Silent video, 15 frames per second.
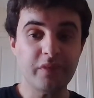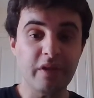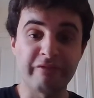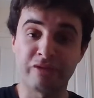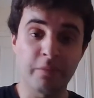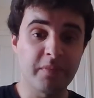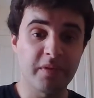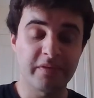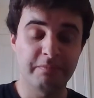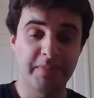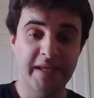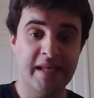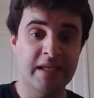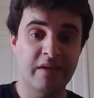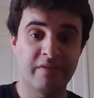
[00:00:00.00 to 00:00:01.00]
from the
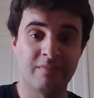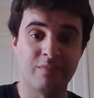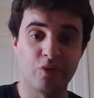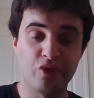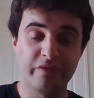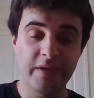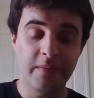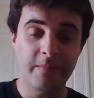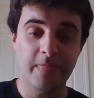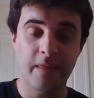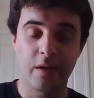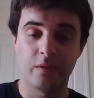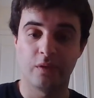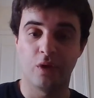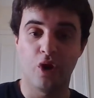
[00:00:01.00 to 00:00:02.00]
beginning of the movie,
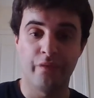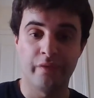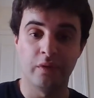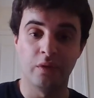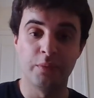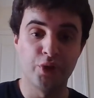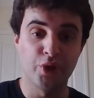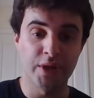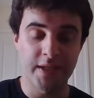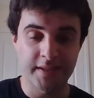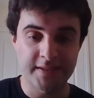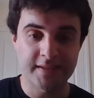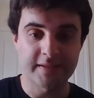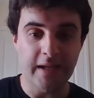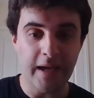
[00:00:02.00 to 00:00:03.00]
on the Lemurian
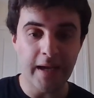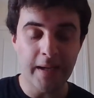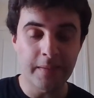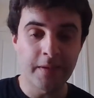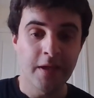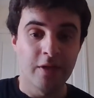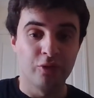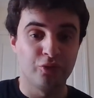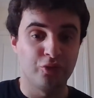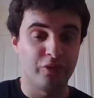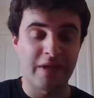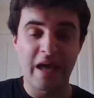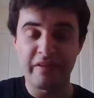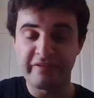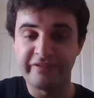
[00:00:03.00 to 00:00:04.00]
Star, to
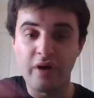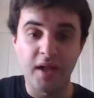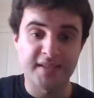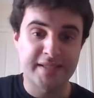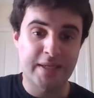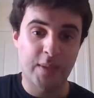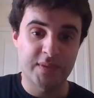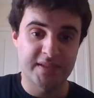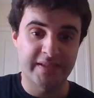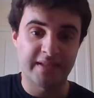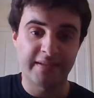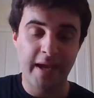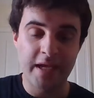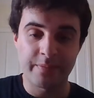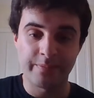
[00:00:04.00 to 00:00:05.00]
the other fight sequences
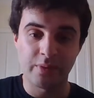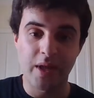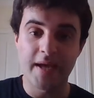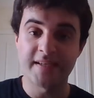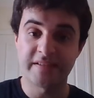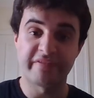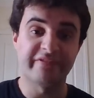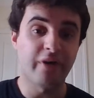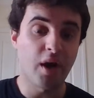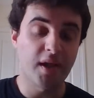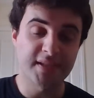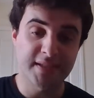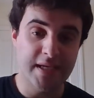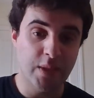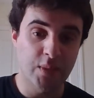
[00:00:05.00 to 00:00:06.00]
that take place, the
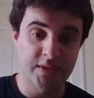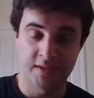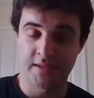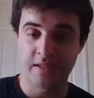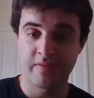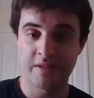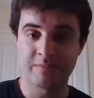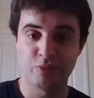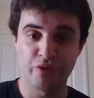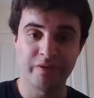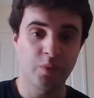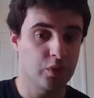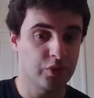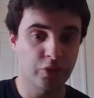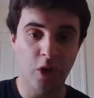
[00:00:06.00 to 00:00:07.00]
fight sequences in this movie
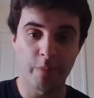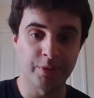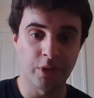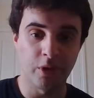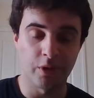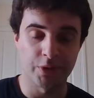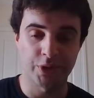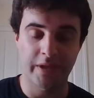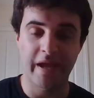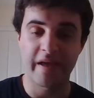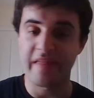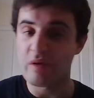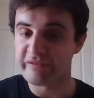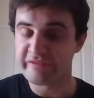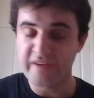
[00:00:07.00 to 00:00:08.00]
were top notch. Okay,
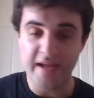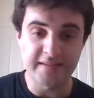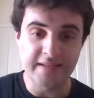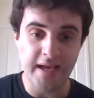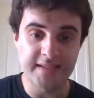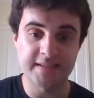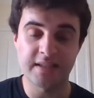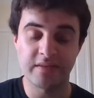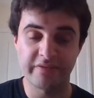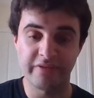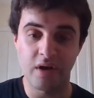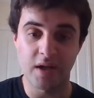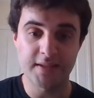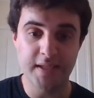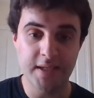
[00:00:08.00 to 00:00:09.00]
they were fantastic, the
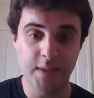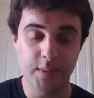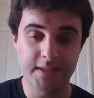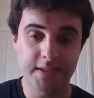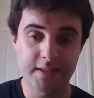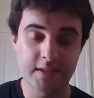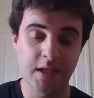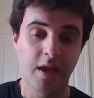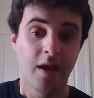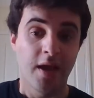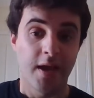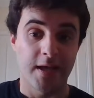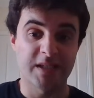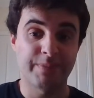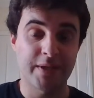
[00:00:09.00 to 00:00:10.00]
fight sequences,
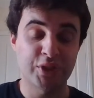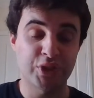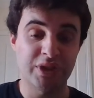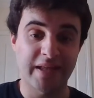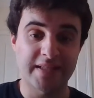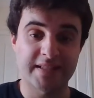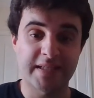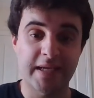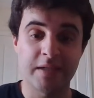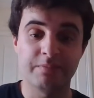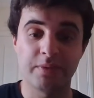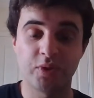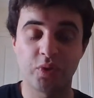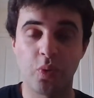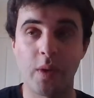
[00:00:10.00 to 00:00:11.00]
especially that scene
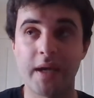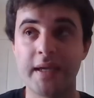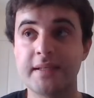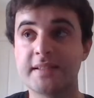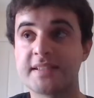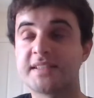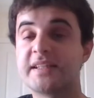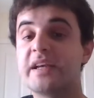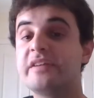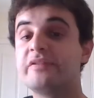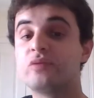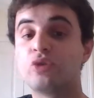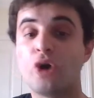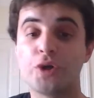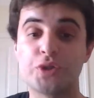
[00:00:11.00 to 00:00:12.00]
between Steve
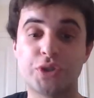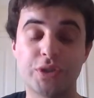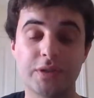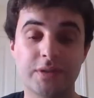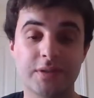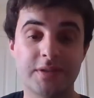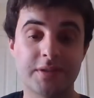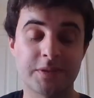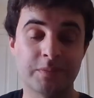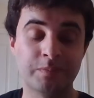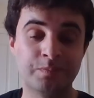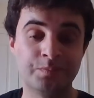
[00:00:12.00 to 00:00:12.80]
Rogers